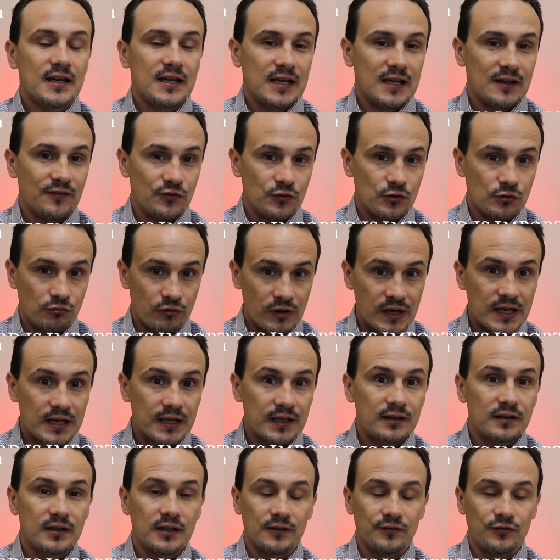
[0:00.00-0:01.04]
If you read
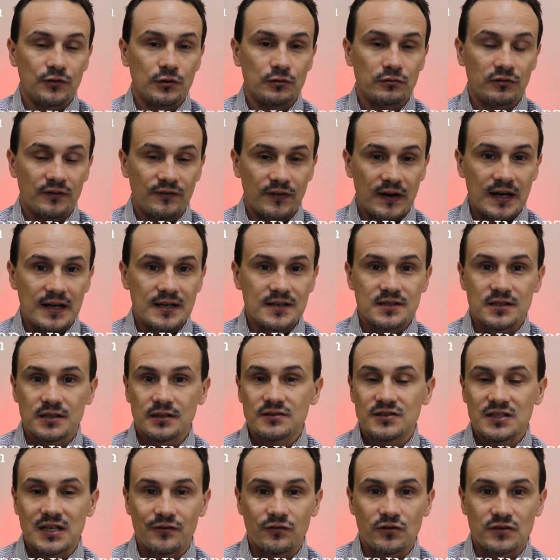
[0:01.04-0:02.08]
it, if you revise
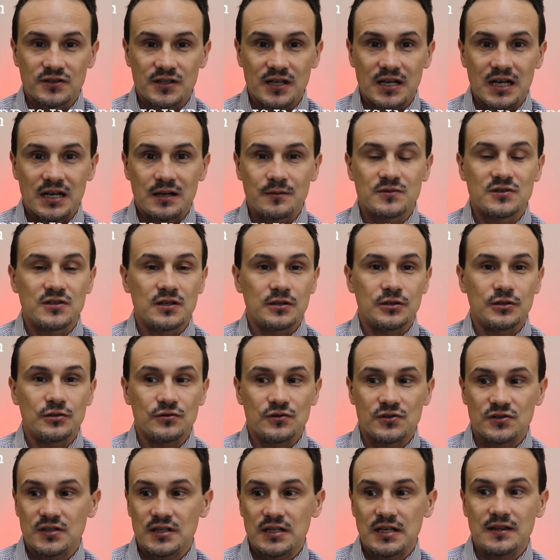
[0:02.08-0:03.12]
it several times and you
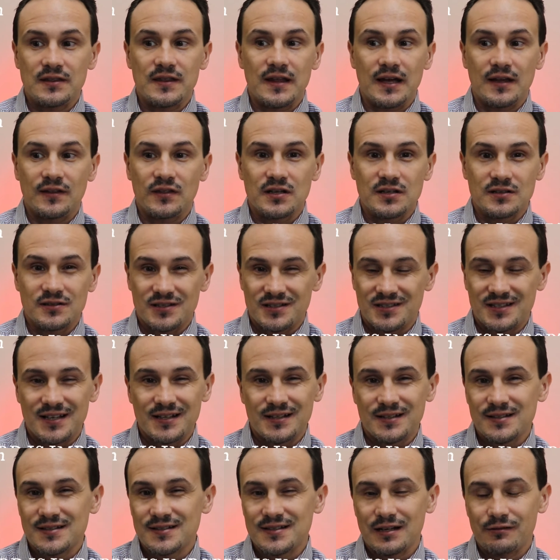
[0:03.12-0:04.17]
see that there's a
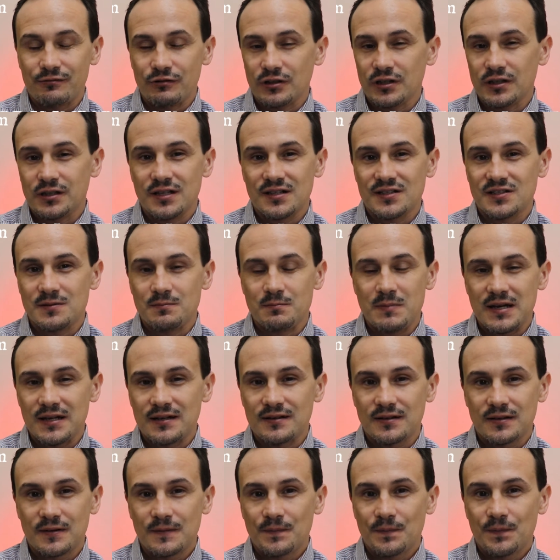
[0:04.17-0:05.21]
sentence that really doesn't
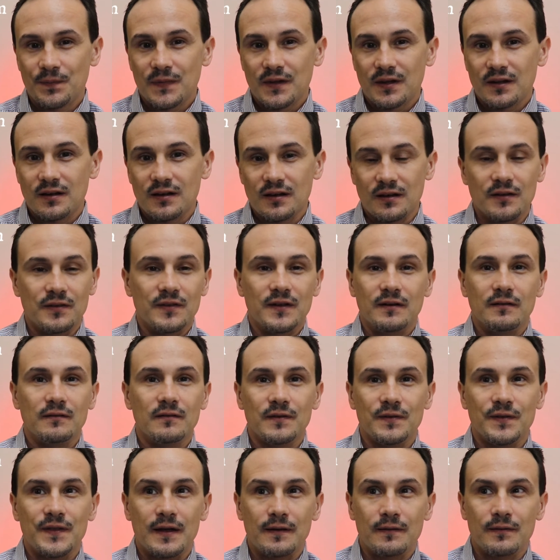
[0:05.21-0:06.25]
make,
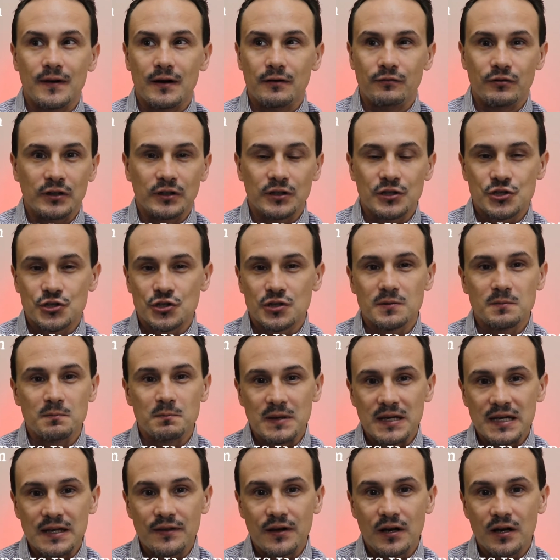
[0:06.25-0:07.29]
that really shouldn't
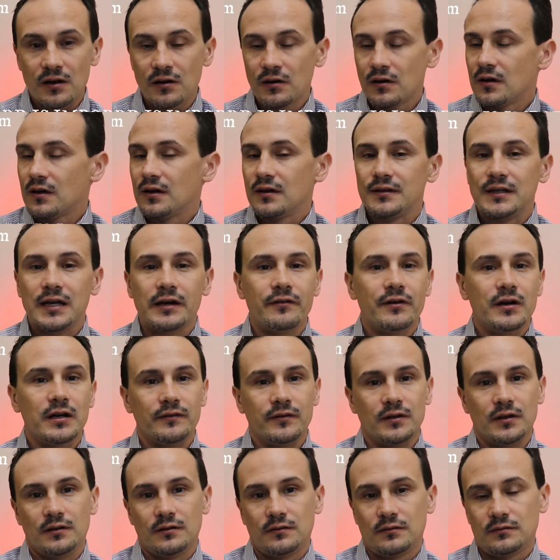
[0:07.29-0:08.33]
be there, get rid of
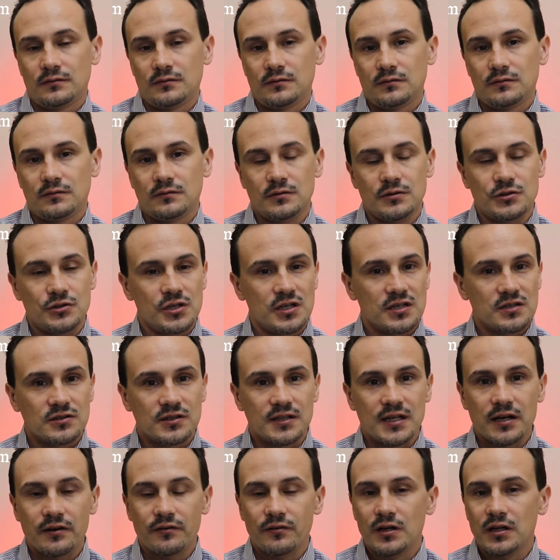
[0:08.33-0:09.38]
it. Just
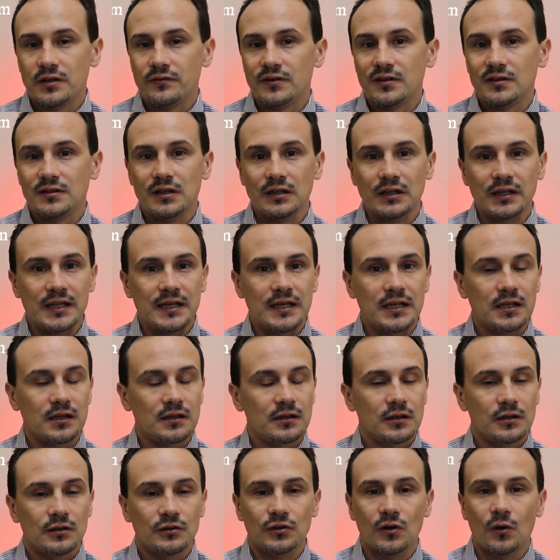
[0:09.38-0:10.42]
get rid of it, delete
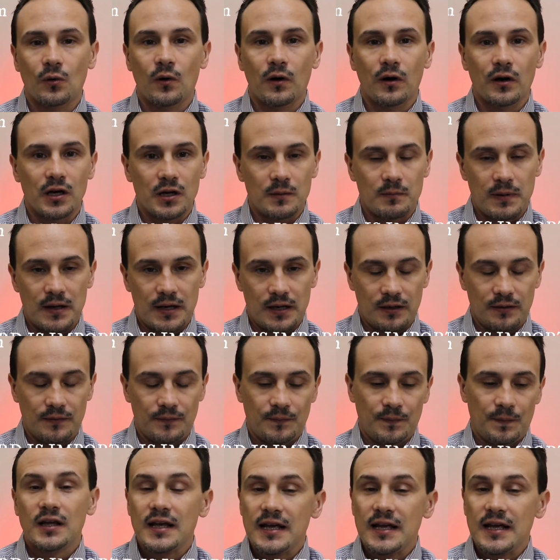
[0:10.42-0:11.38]
it, don't worry about it.